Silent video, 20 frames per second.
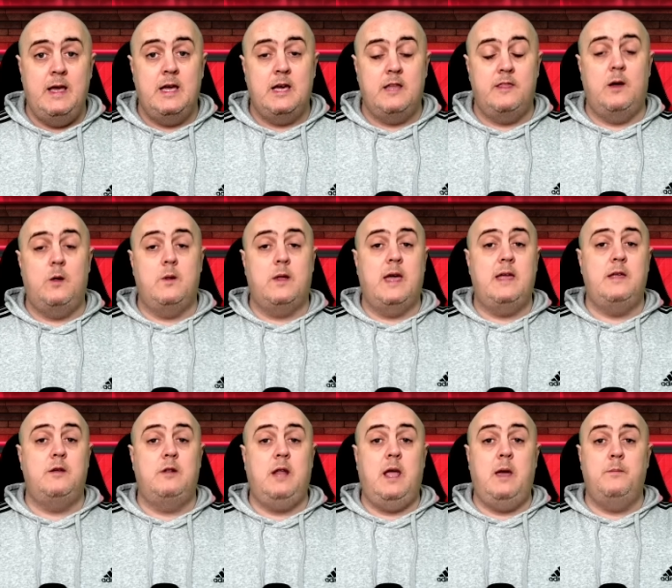and that will get
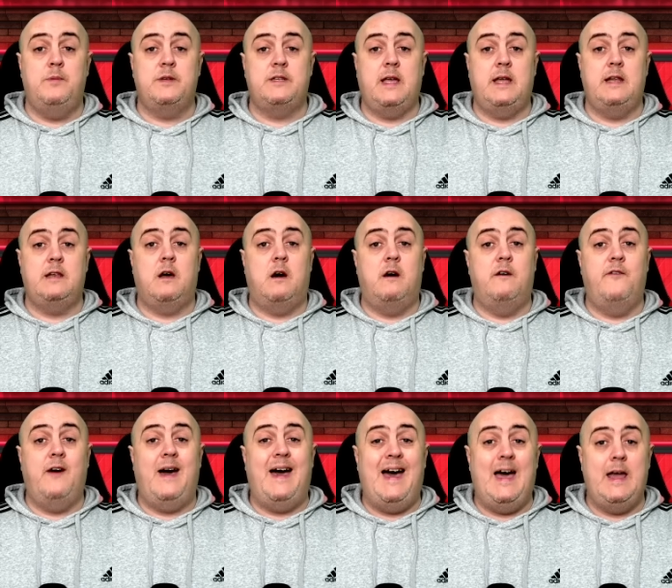you 10%
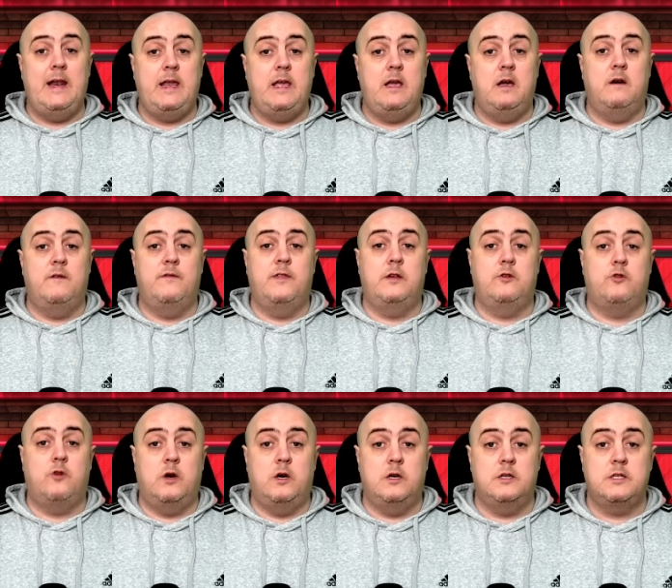off any of the
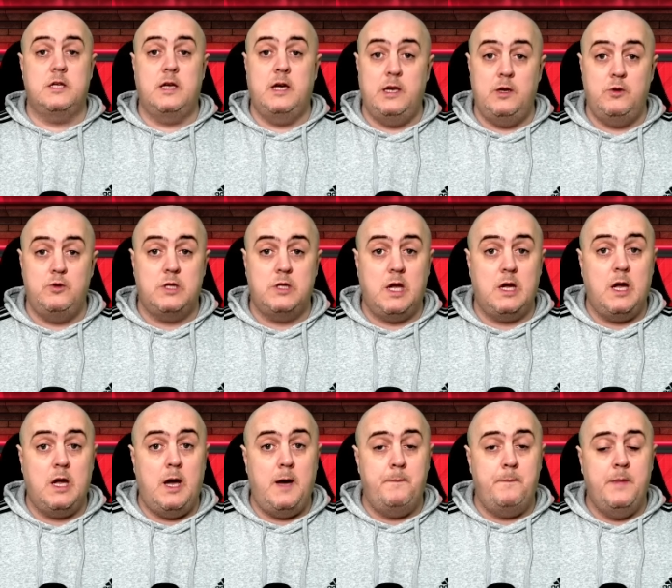draws at
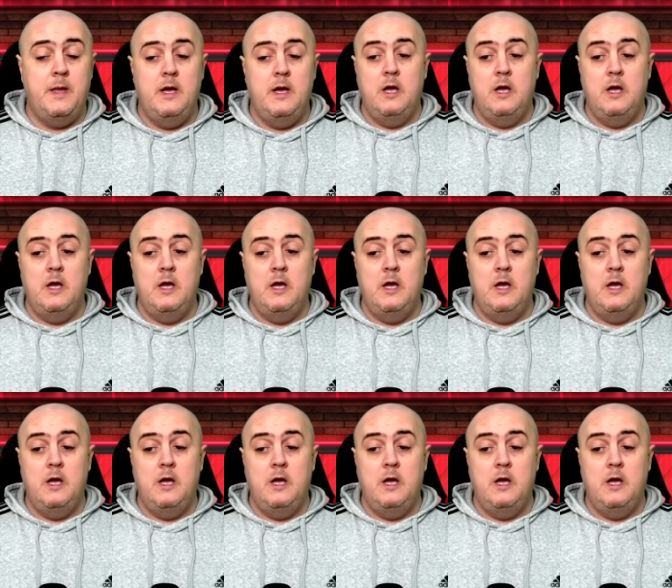Oosh.com.